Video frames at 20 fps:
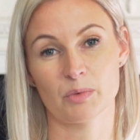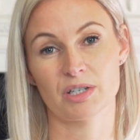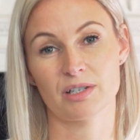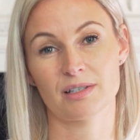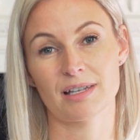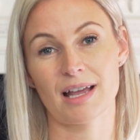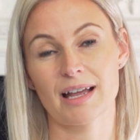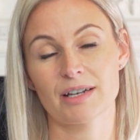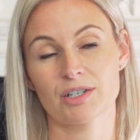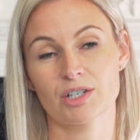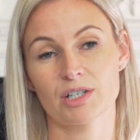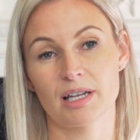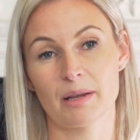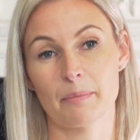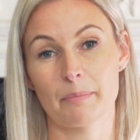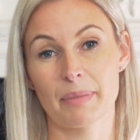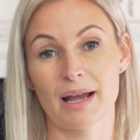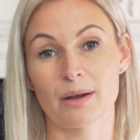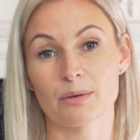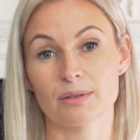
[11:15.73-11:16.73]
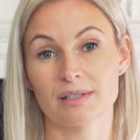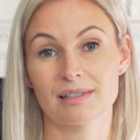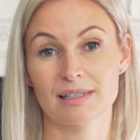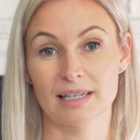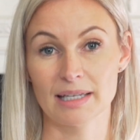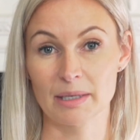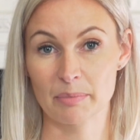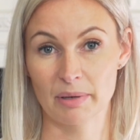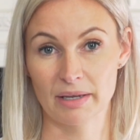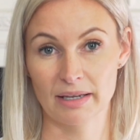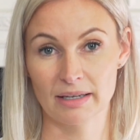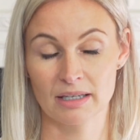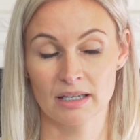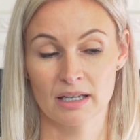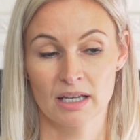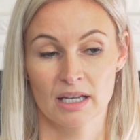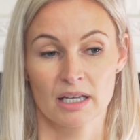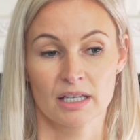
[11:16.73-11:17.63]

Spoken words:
which is actually about sleeping.